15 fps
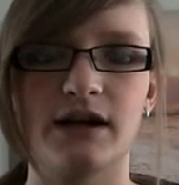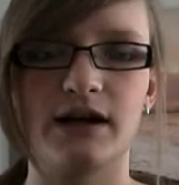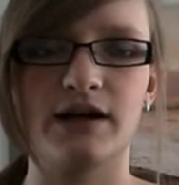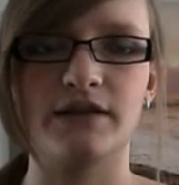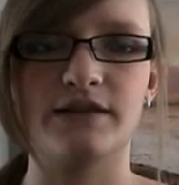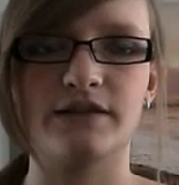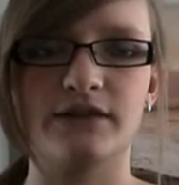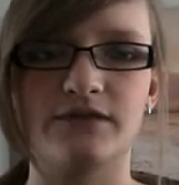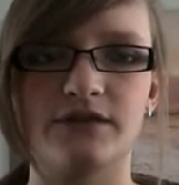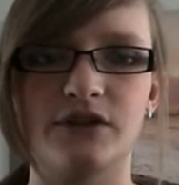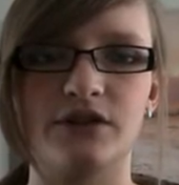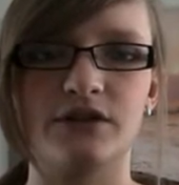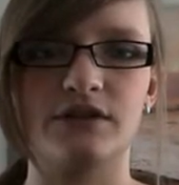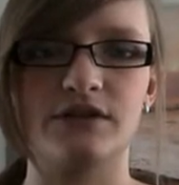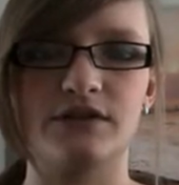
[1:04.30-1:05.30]
I
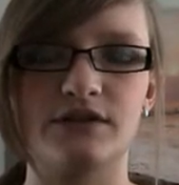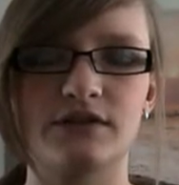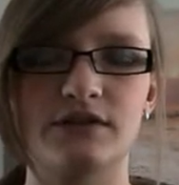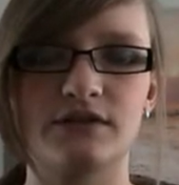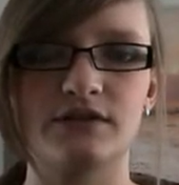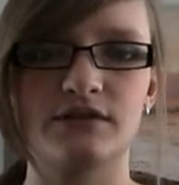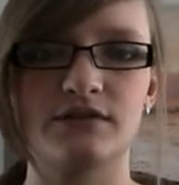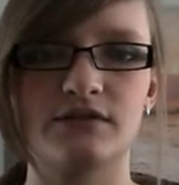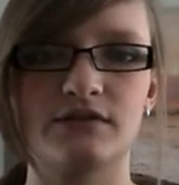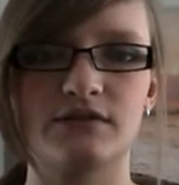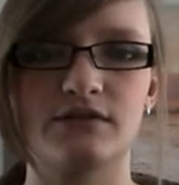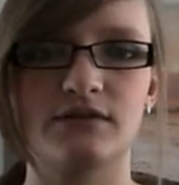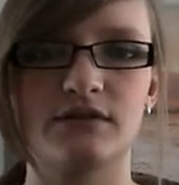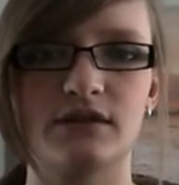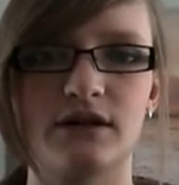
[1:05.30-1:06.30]
suffered
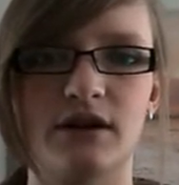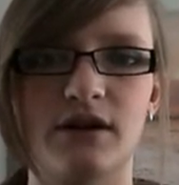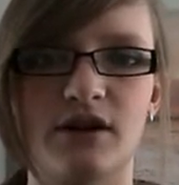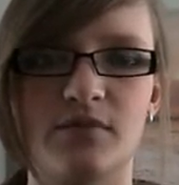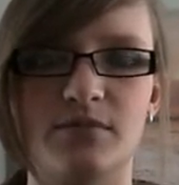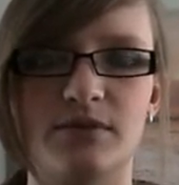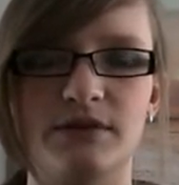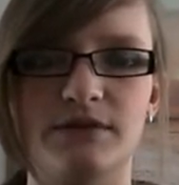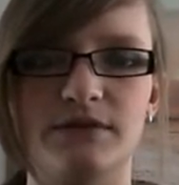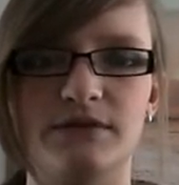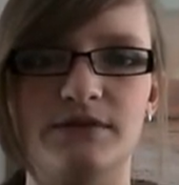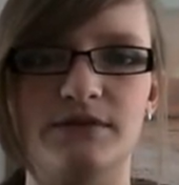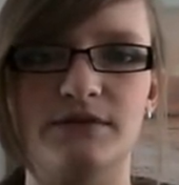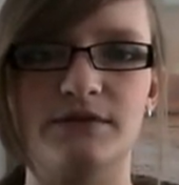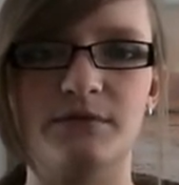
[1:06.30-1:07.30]
a couple
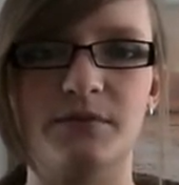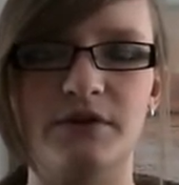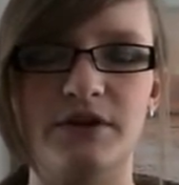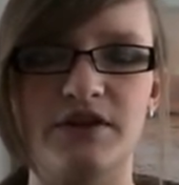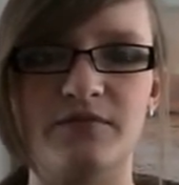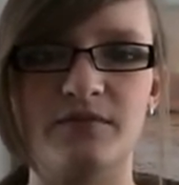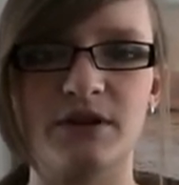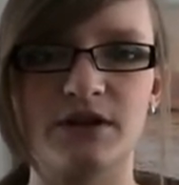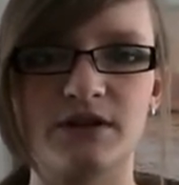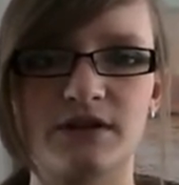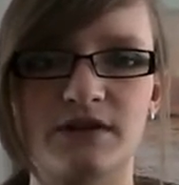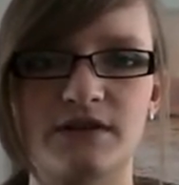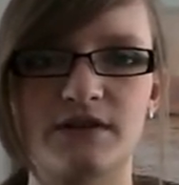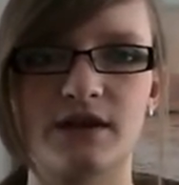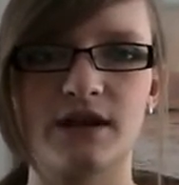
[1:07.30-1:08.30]
of
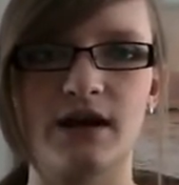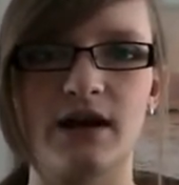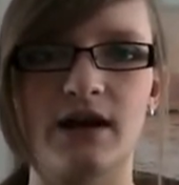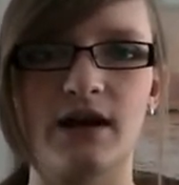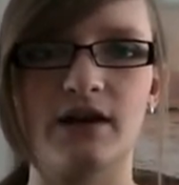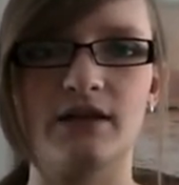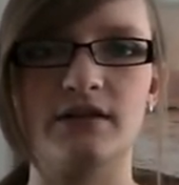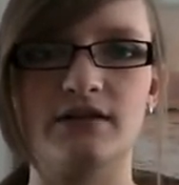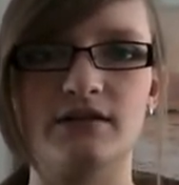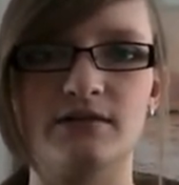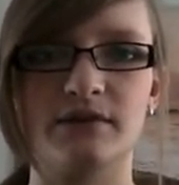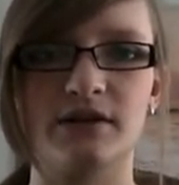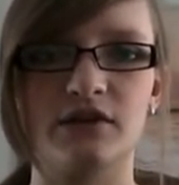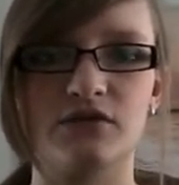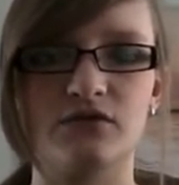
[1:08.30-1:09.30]
bereavements and
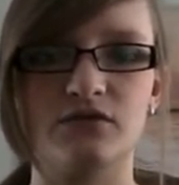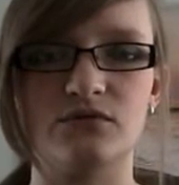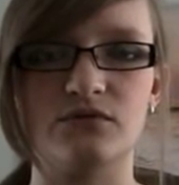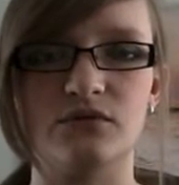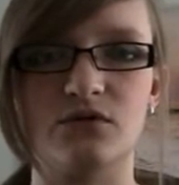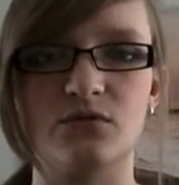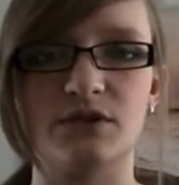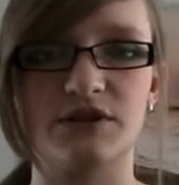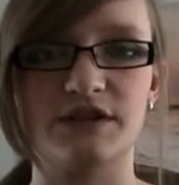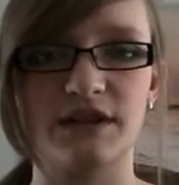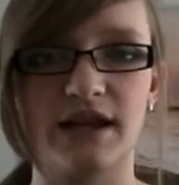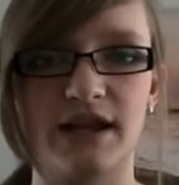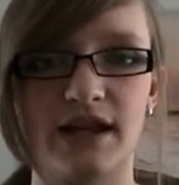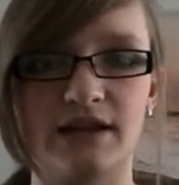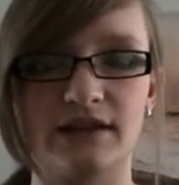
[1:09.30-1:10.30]
my control got worse
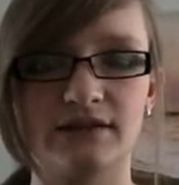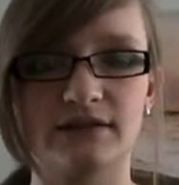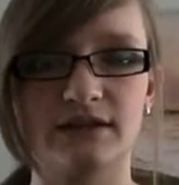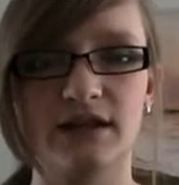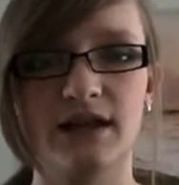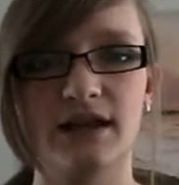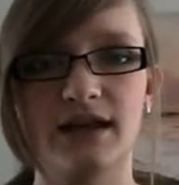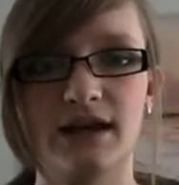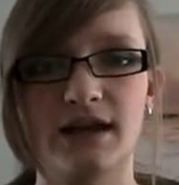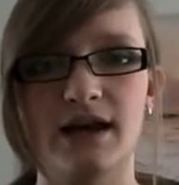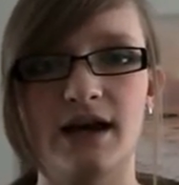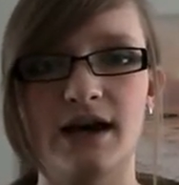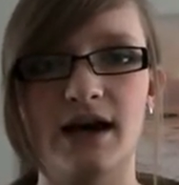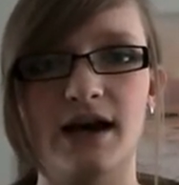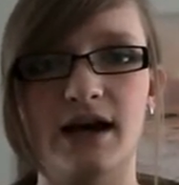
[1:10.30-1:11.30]
again,
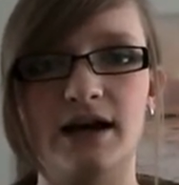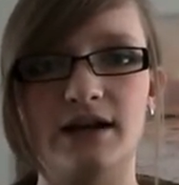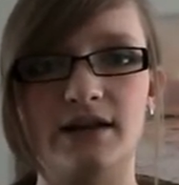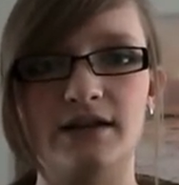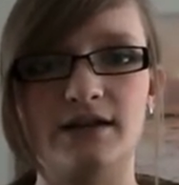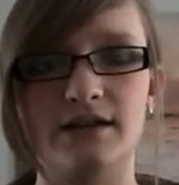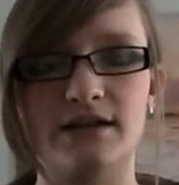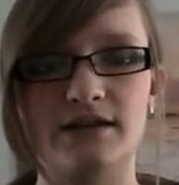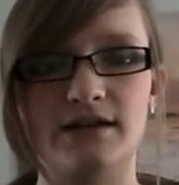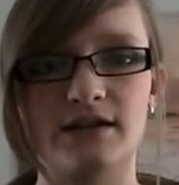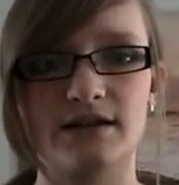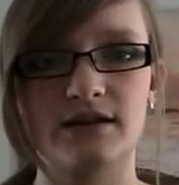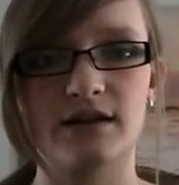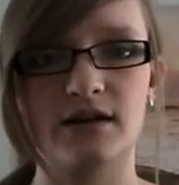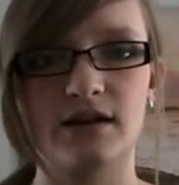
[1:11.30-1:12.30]
and
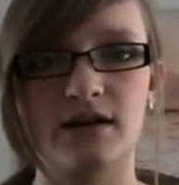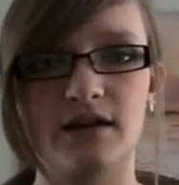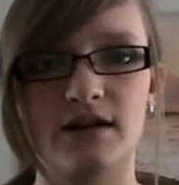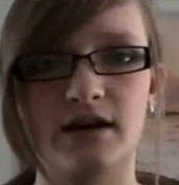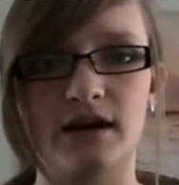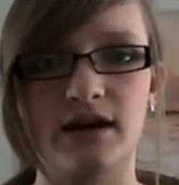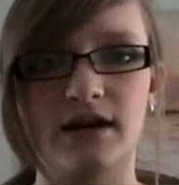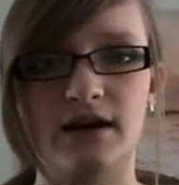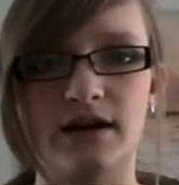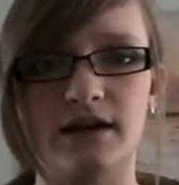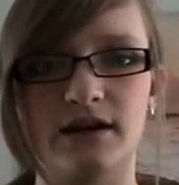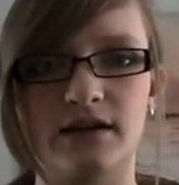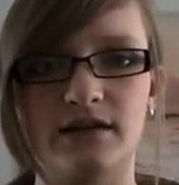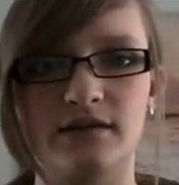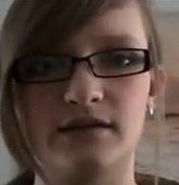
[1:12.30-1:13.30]

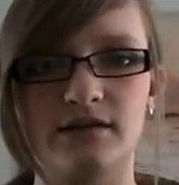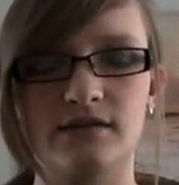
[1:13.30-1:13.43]
I